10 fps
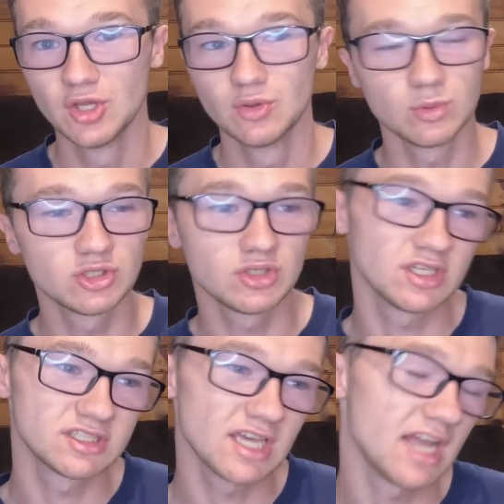which
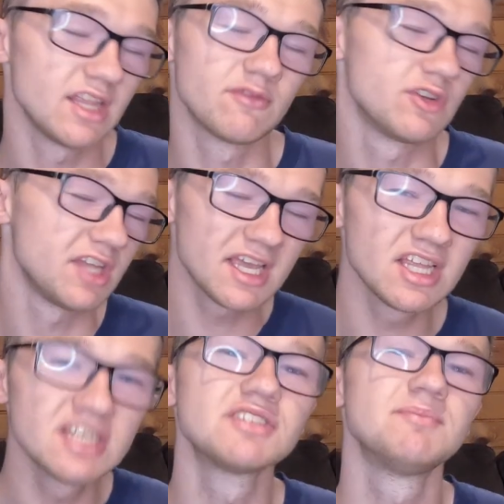is kind of
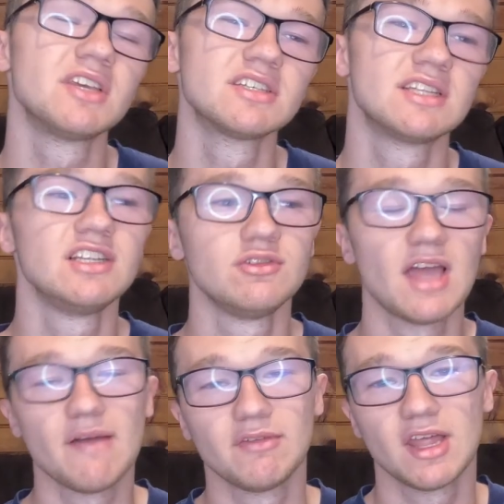ridiculous because then you'd
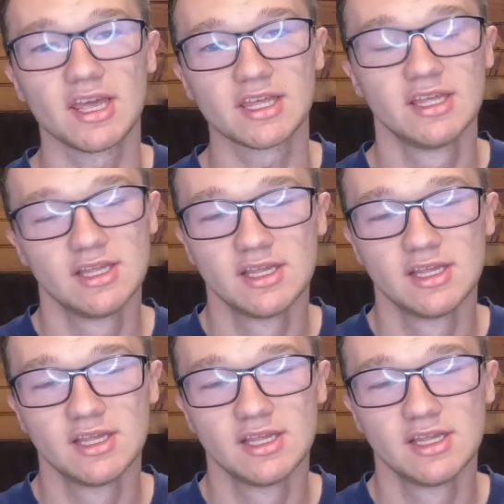have like